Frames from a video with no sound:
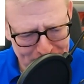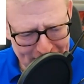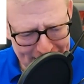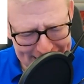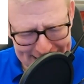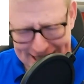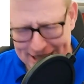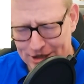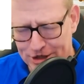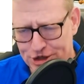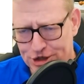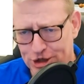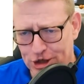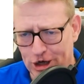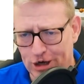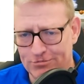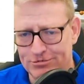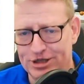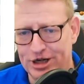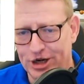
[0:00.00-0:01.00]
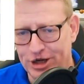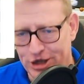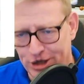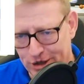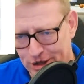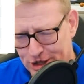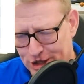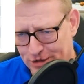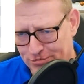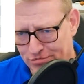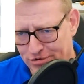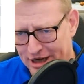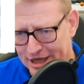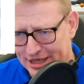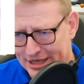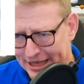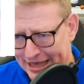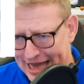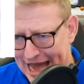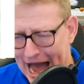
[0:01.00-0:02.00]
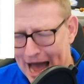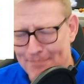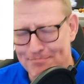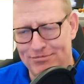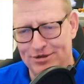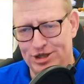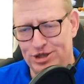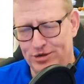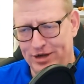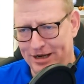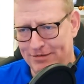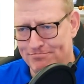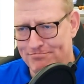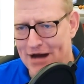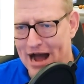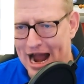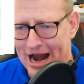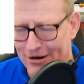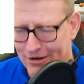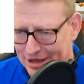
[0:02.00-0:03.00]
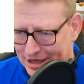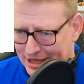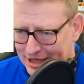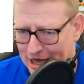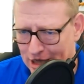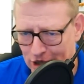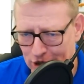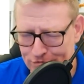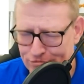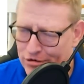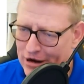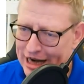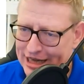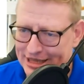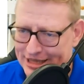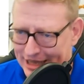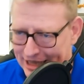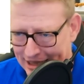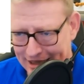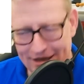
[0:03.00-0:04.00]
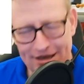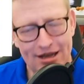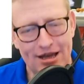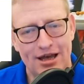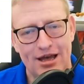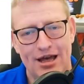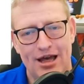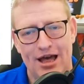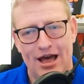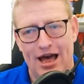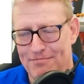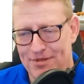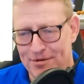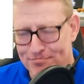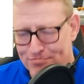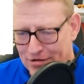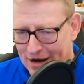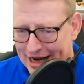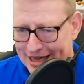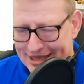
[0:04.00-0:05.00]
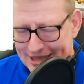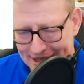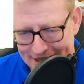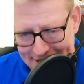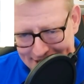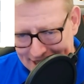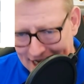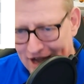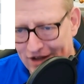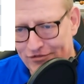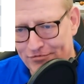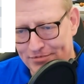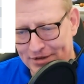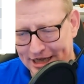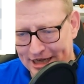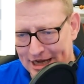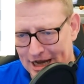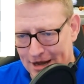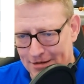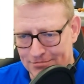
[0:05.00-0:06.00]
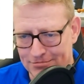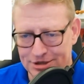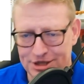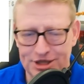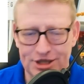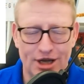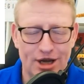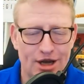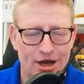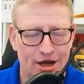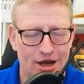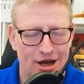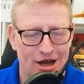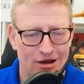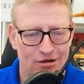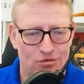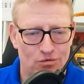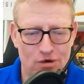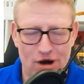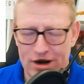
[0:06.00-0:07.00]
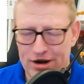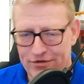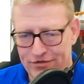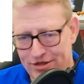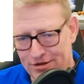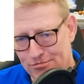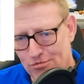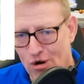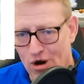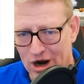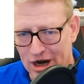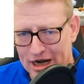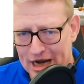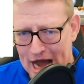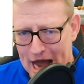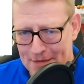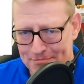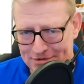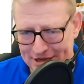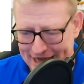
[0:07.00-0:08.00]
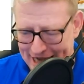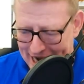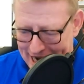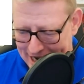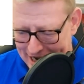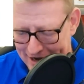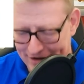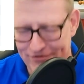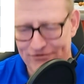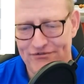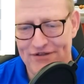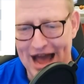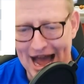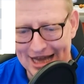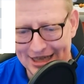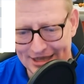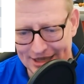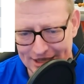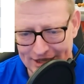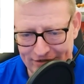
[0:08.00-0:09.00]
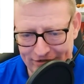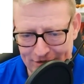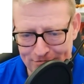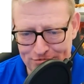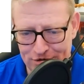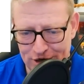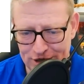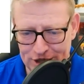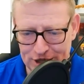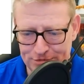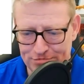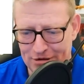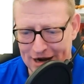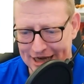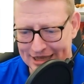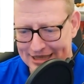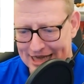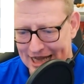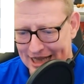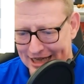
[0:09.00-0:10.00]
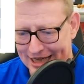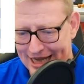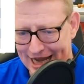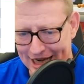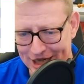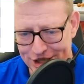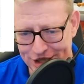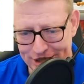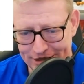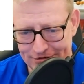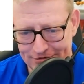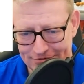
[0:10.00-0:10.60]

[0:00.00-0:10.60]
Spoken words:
deal terms are used to bridge the gap between buyer and seller pricing, the price itself becomes one of the more complicated facets of the purchase price allocation.